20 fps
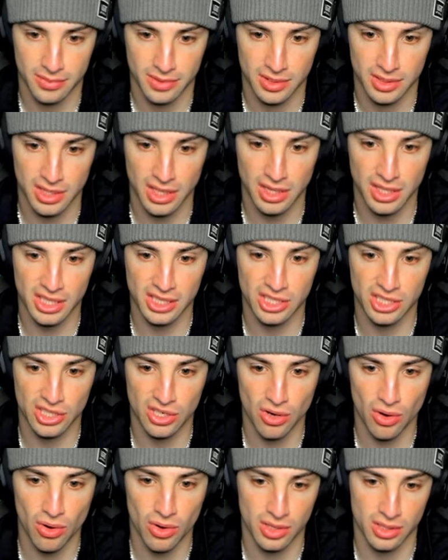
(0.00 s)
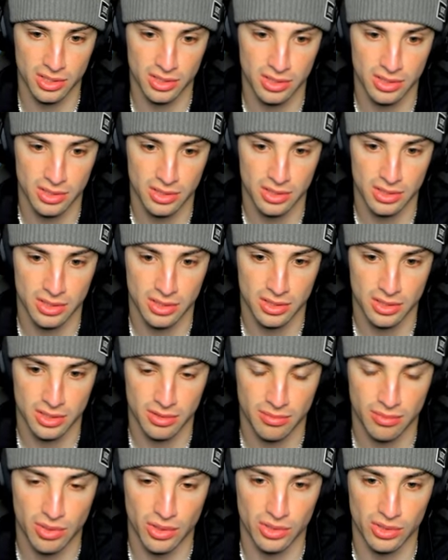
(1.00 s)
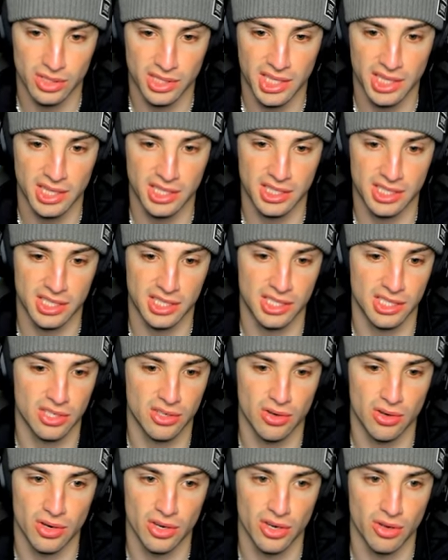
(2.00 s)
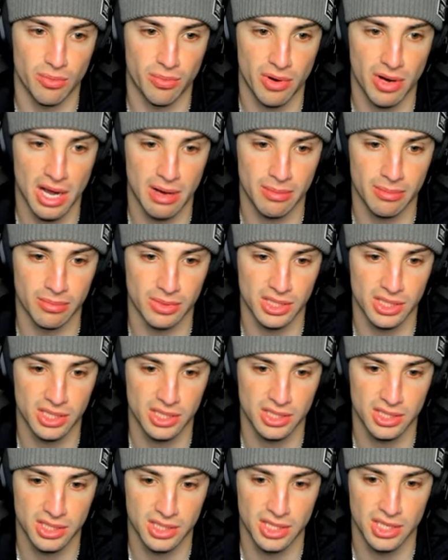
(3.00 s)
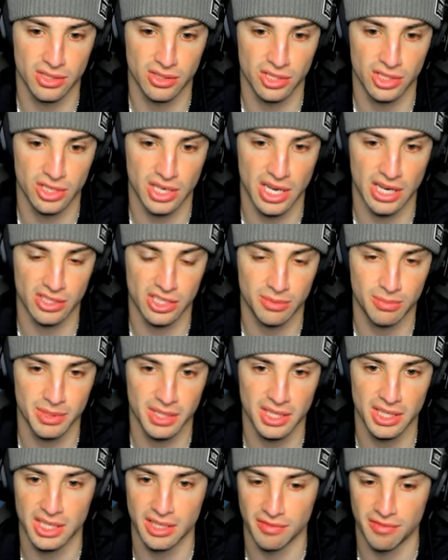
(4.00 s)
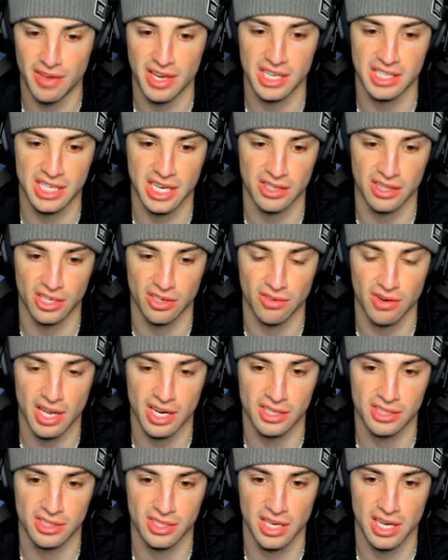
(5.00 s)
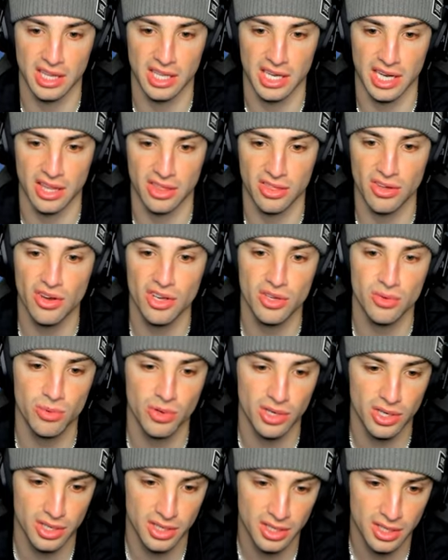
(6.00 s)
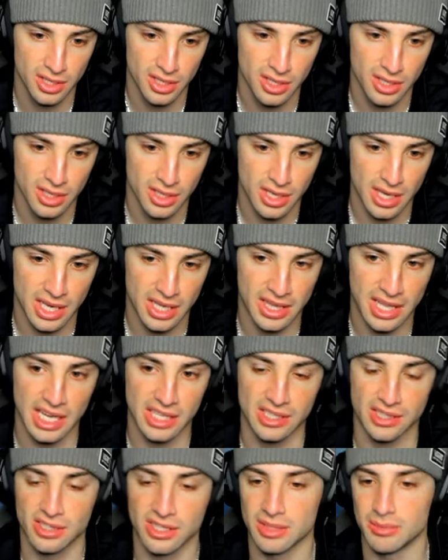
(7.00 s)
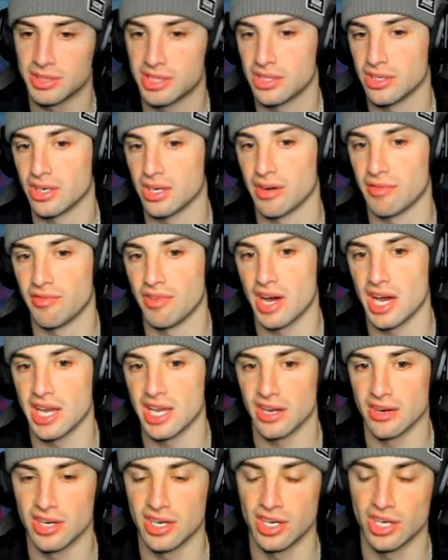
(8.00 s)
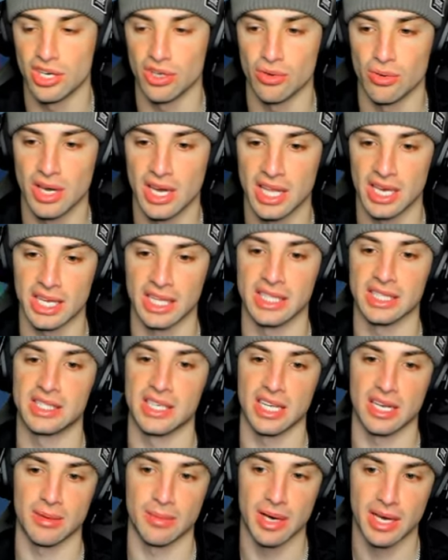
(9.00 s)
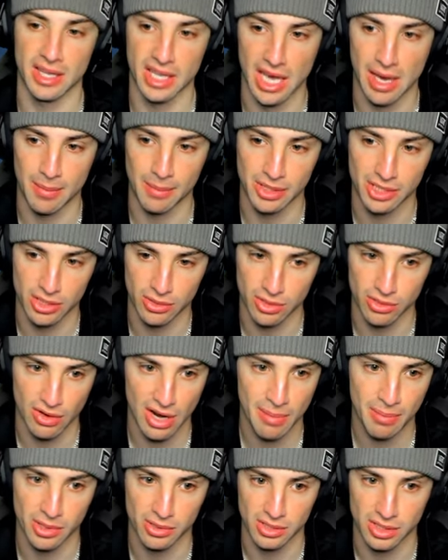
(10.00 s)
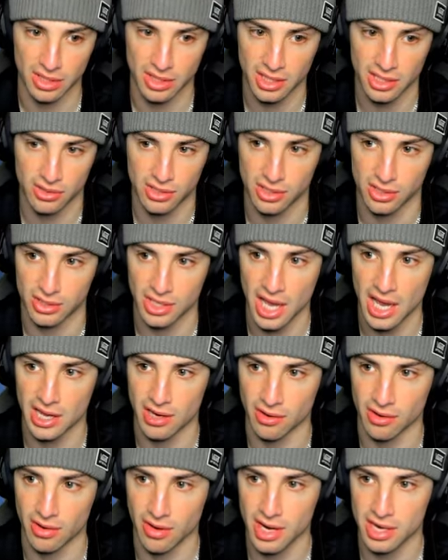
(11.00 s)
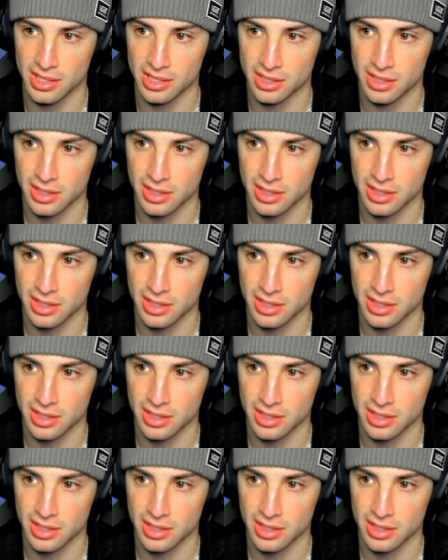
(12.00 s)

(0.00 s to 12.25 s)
Sunlight's gone. Protosynthesis is gone, no problem. We still should outspeed. He fakes out the Koraidon slot like I thought you would and Dazzling Gleam's still going to fly here and do an insane amount of damage. So Terapagos, I think you still die here, correct?